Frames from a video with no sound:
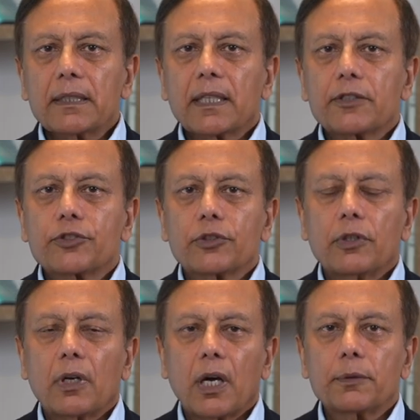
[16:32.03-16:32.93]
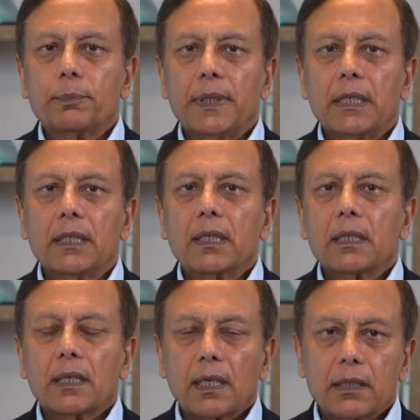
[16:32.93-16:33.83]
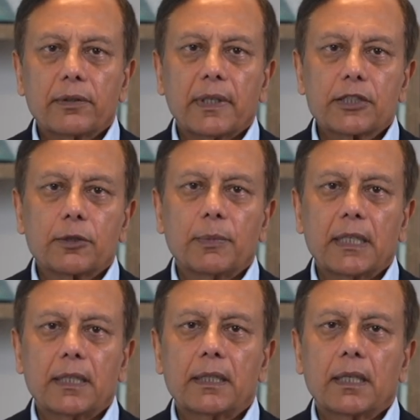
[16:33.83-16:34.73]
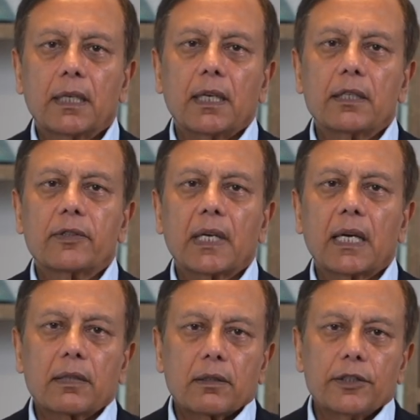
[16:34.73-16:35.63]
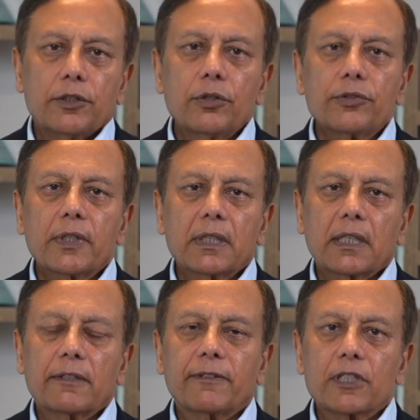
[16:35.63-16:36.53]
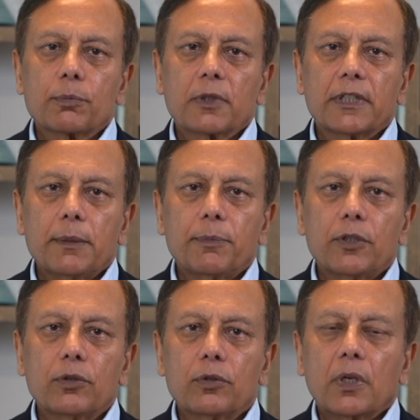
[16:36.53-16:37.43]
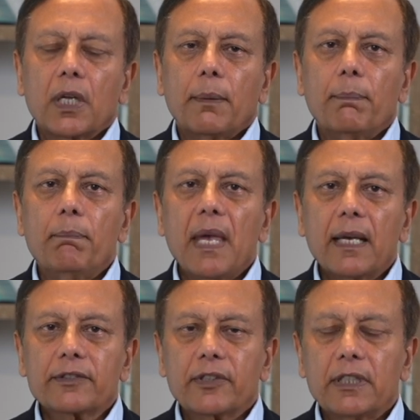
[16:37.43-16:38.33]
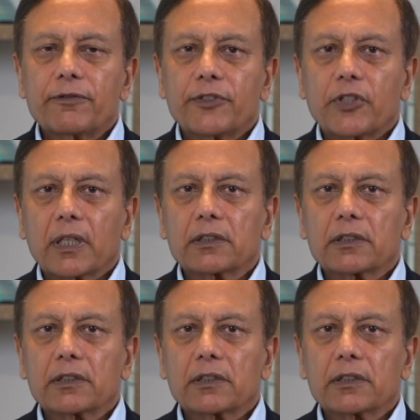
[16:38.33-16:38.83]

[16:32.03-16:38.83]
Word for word: that should not be underestimated is that using a fungible DPU makes the infrastructure